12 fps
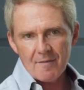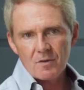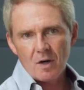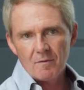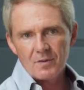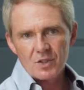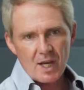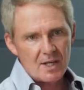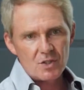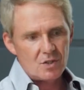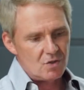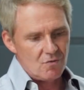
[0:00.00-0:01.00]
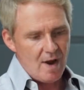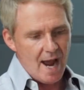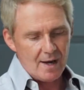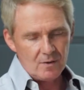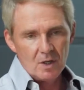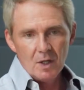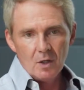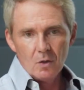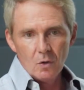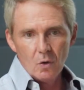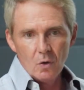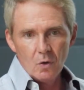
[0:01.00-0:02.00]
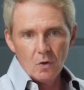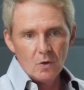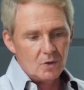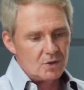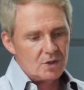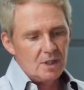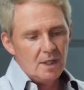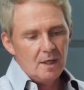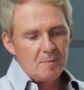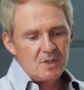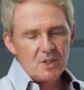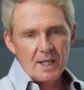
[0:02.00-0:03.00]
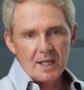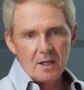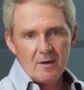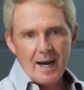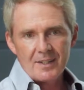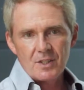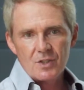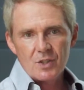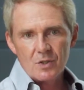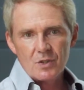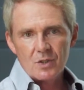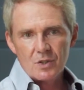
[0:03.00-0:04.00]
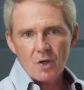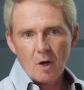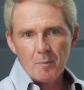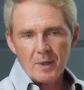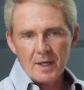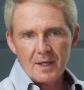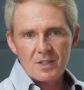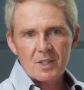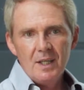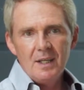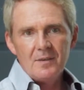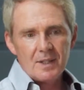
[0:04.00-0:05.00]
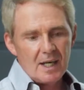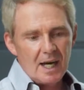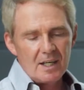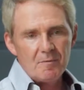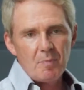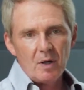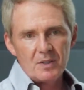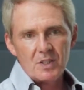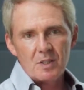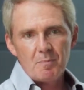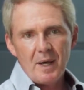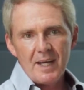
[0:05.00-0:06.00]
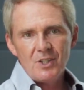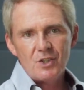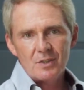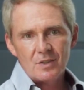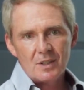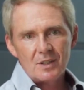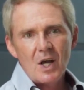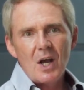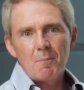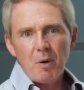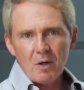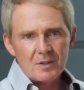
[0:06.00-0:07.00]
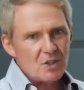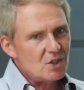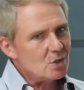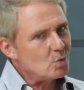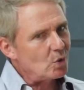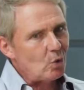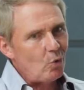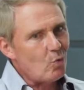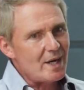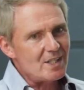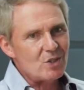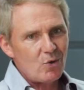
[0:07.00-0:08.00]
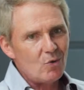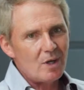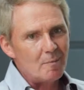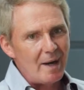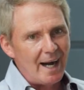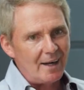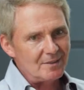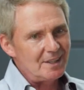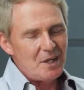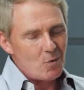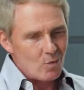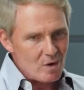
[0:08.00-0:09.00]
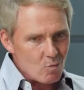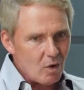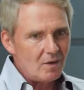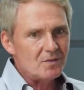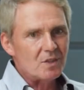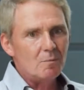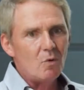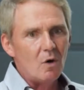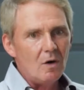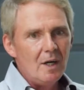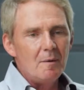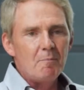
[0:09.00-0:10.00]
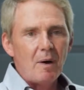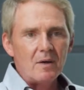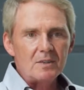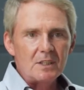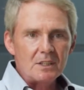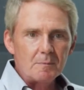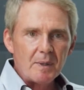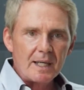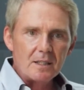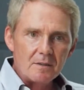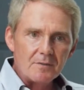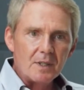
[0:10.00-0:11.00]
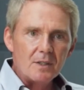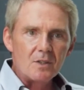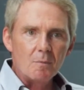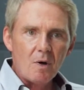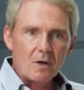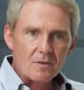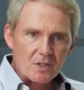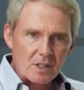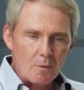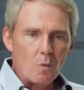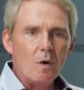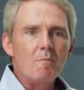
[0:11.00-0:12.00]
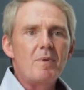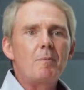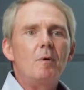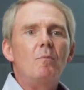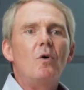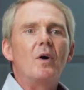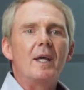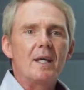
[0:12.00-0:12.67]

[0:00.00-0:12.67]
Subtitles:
have conversations around laws, particular attitudes to topics, the kind of participation that politicians will always talk about. We want a more participative democracy. We want people more